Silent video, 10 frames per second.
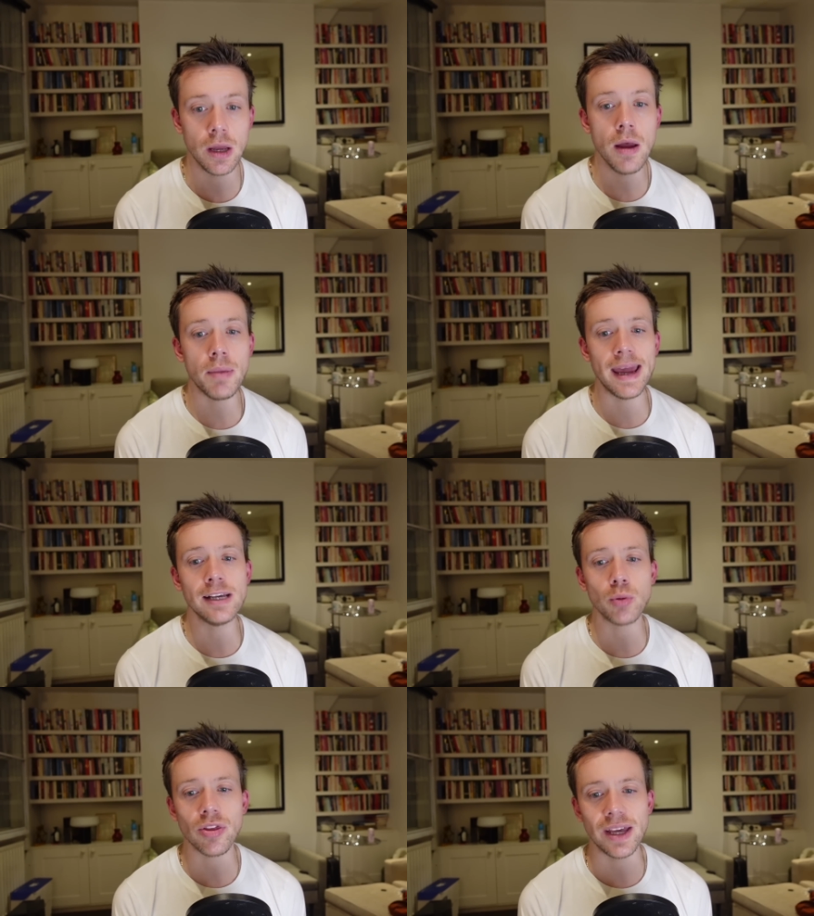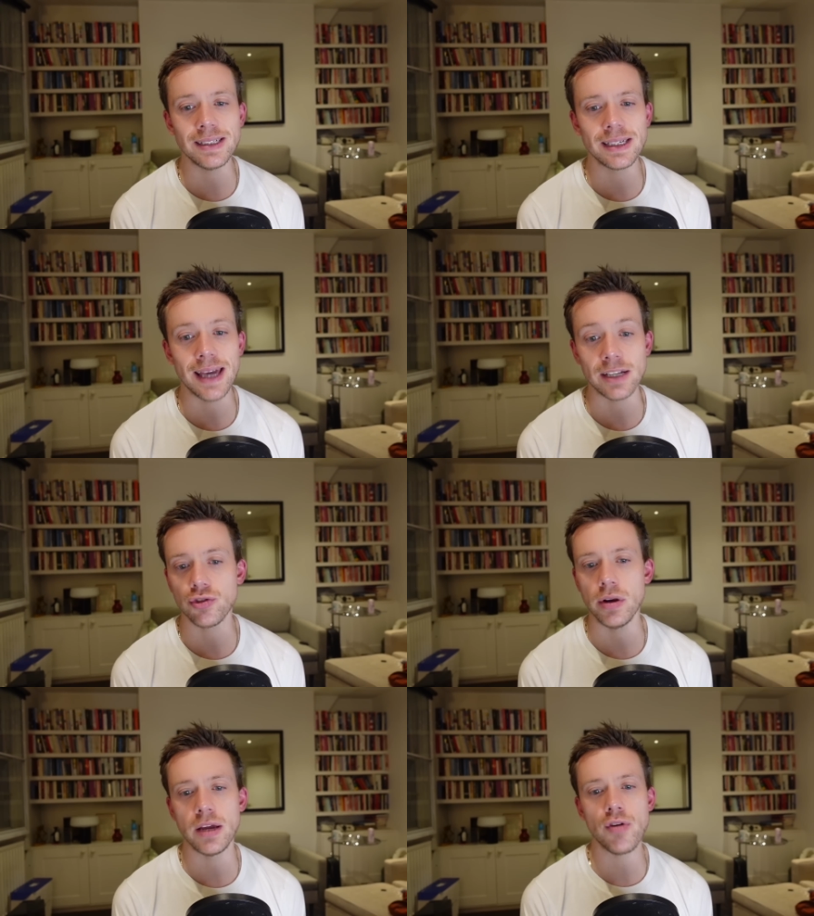But here's where things get
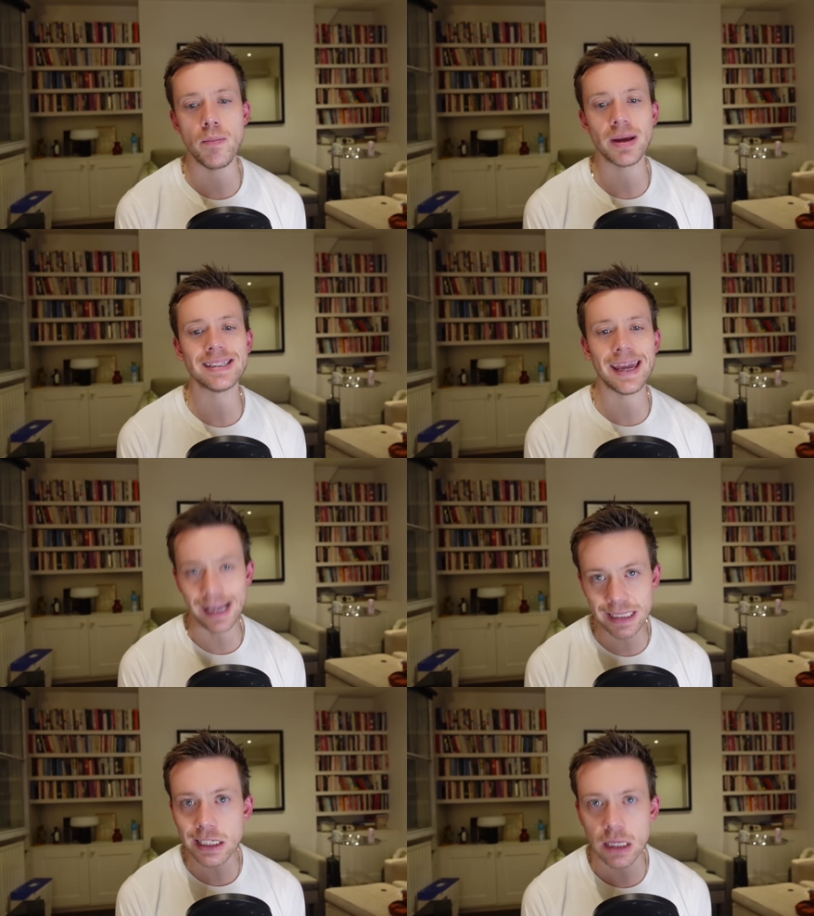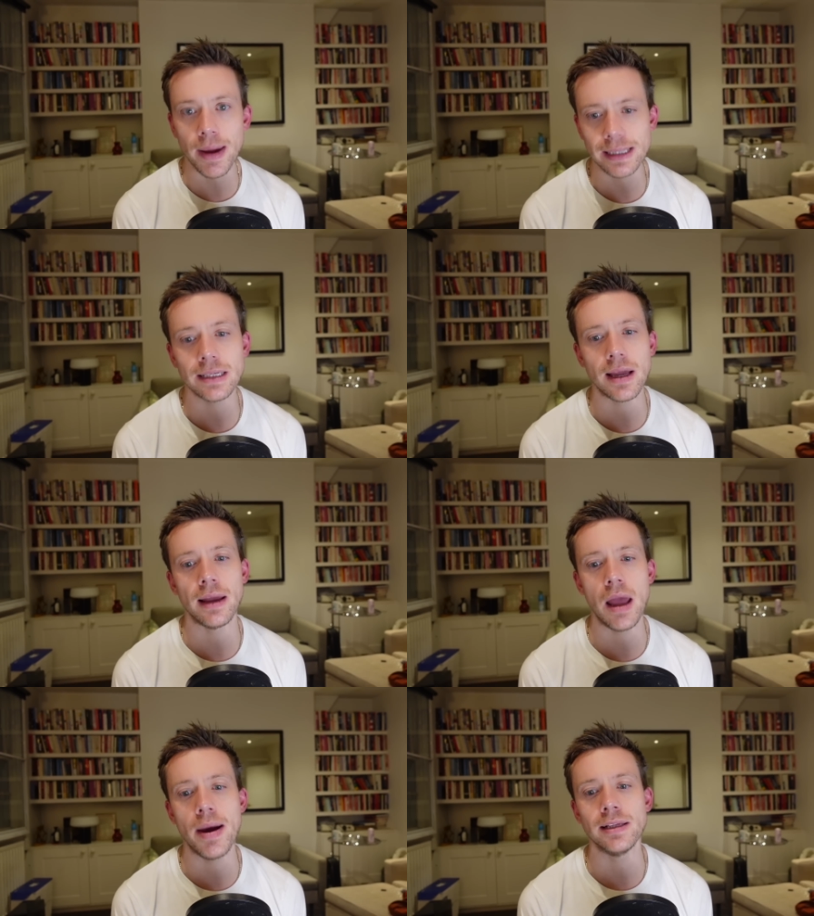truly grim, because it is estimated that
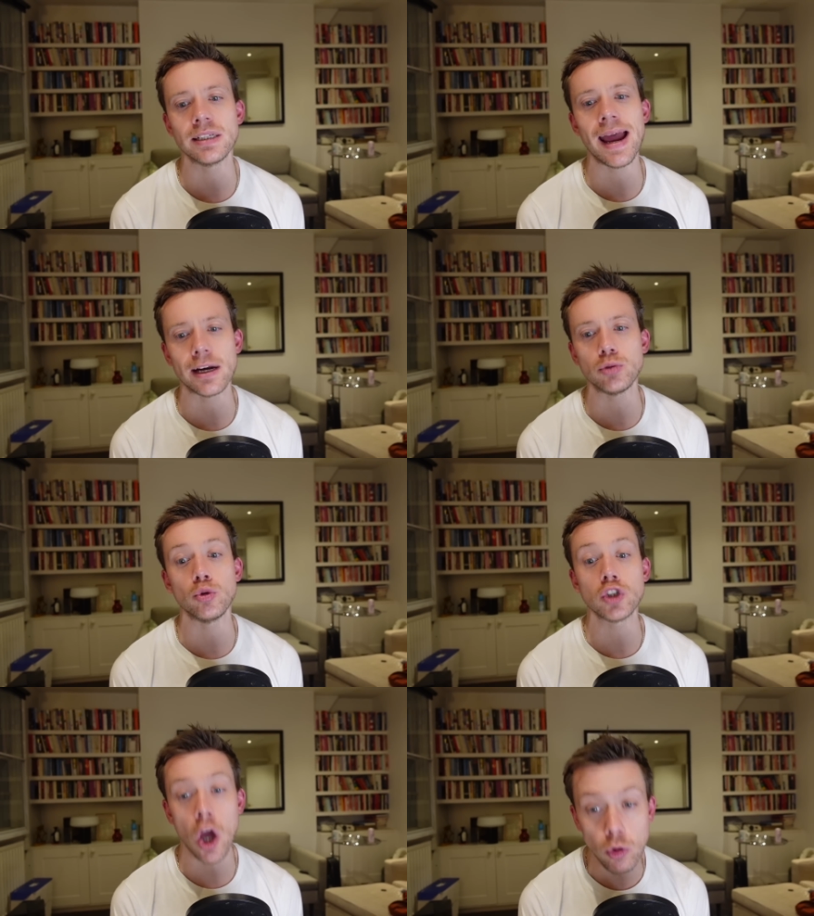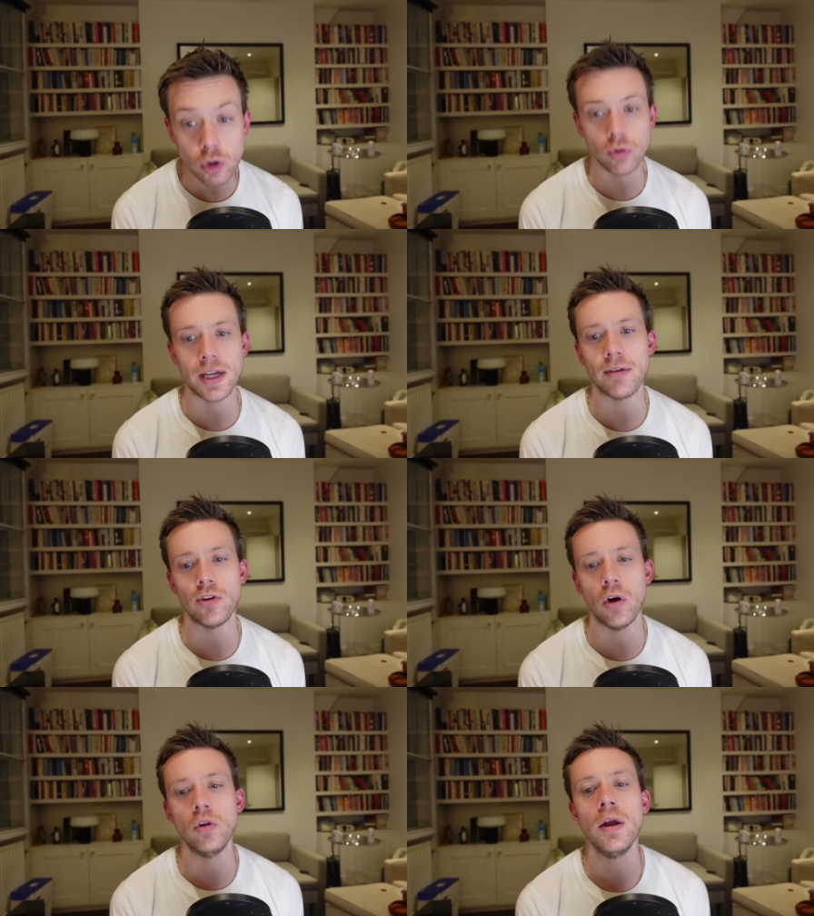Yemen's actual total death toll